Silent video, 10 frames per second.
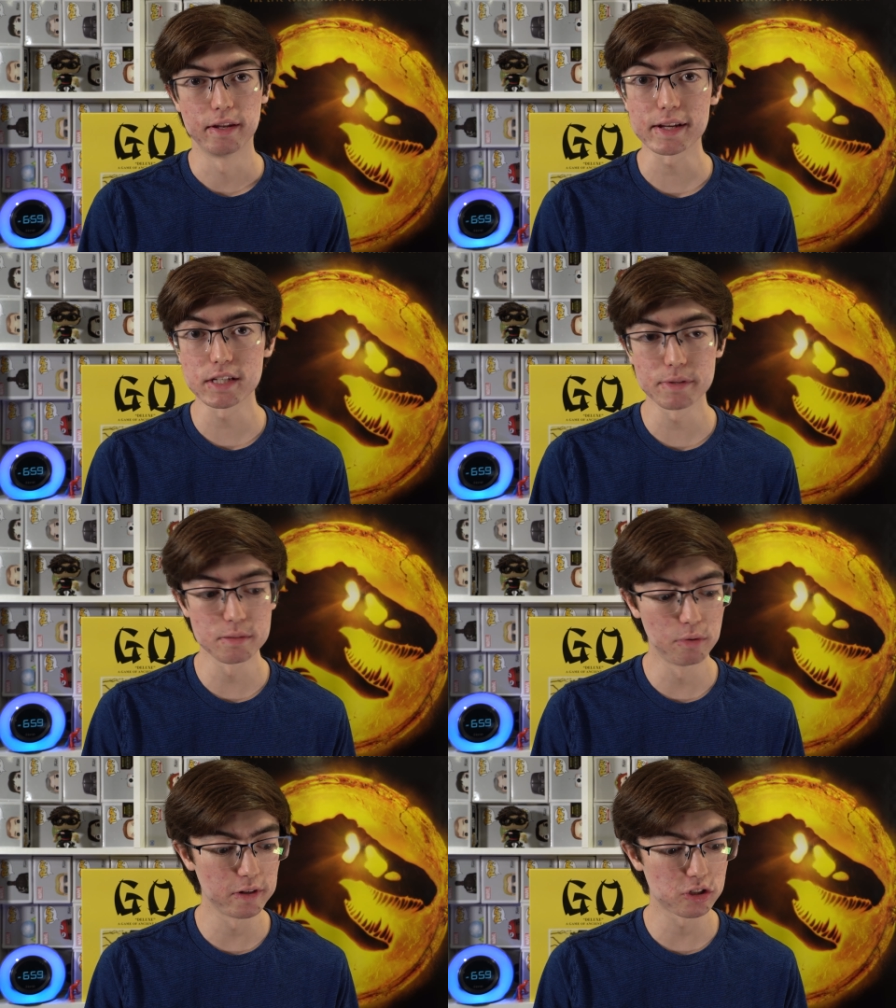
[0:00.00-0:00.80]
Next up is a
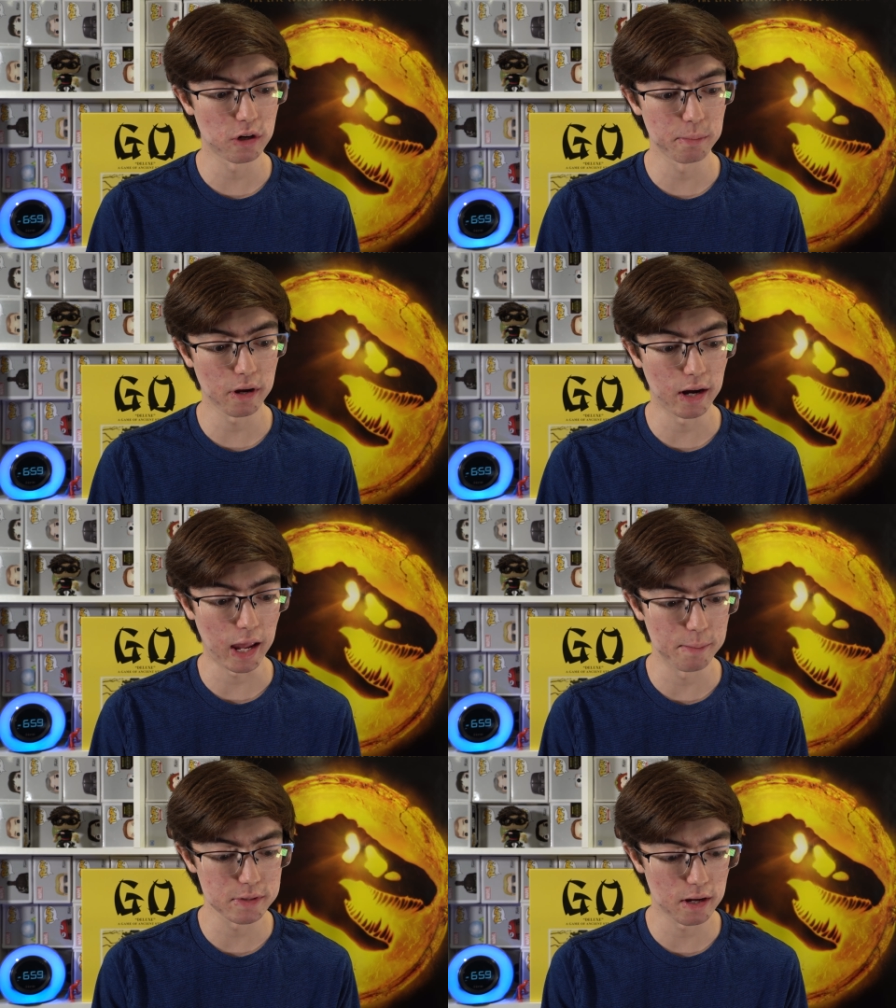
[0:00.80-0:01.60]
movie streaming on
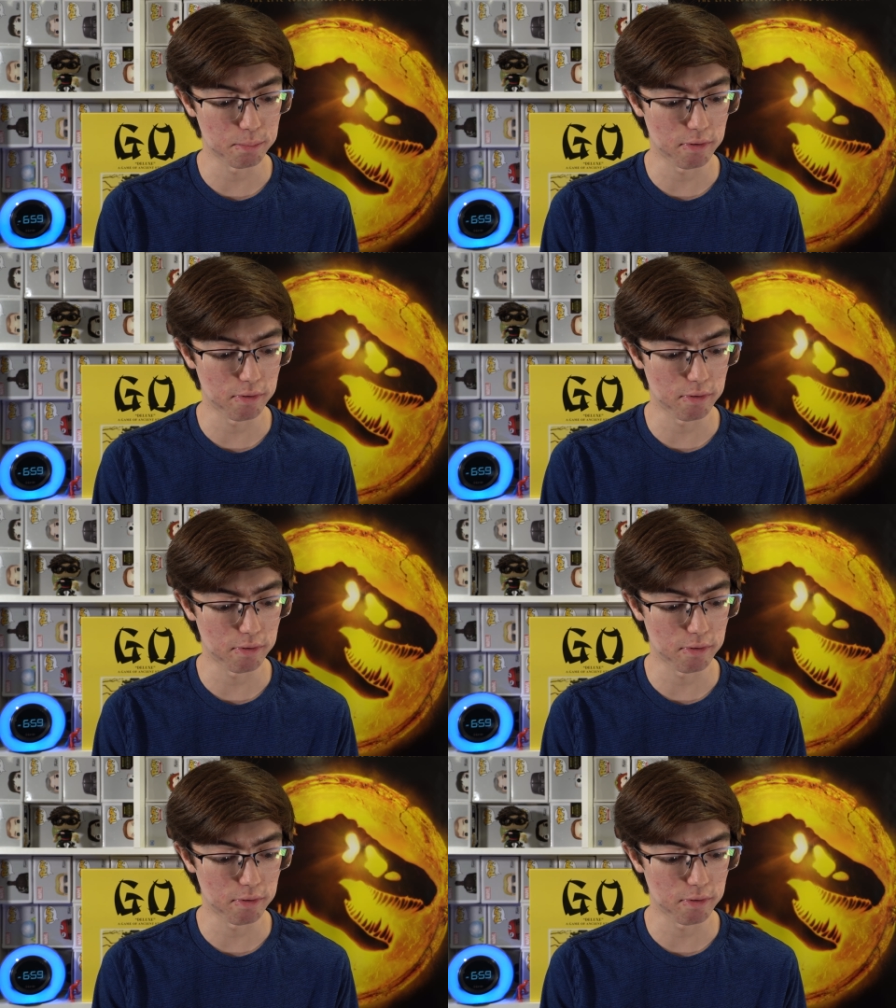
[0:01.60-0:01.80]
Amazon